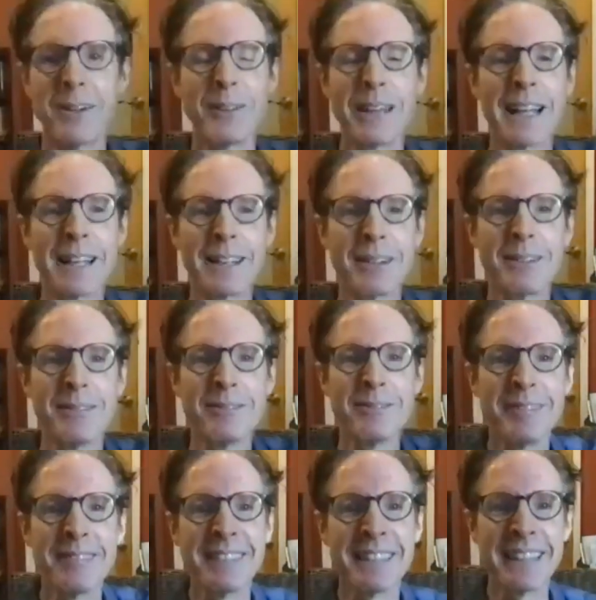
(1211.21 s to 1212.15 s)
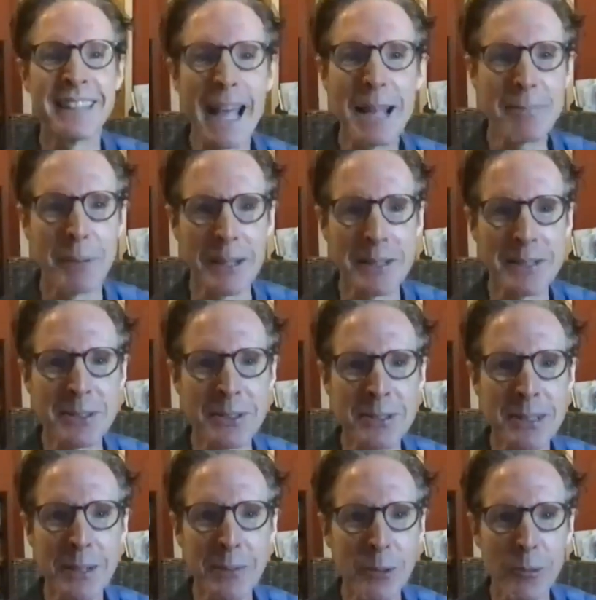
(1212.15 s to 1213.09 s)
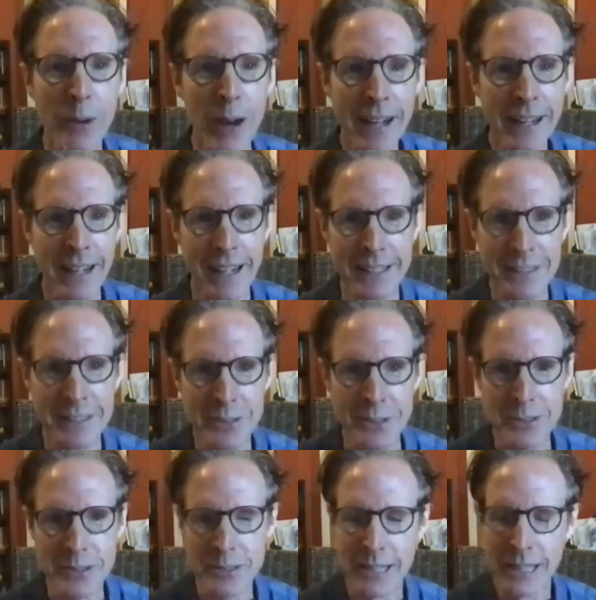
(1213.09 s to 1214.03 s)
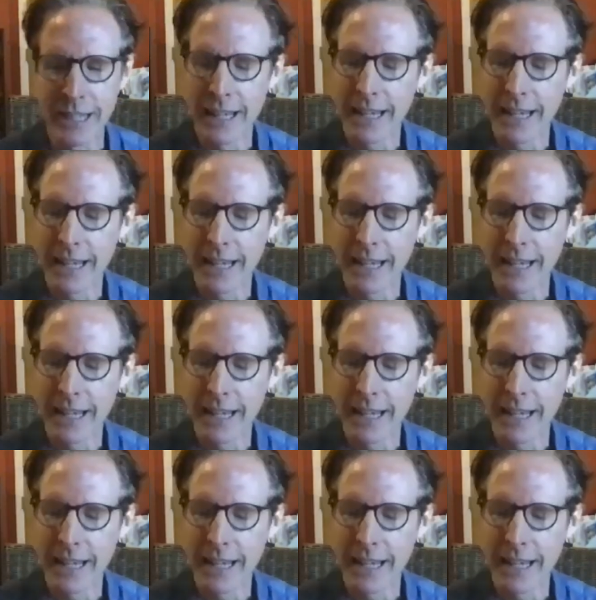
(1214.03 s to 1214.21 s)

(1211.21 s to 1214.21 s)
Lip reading: like gangbusters, they were rock concerts,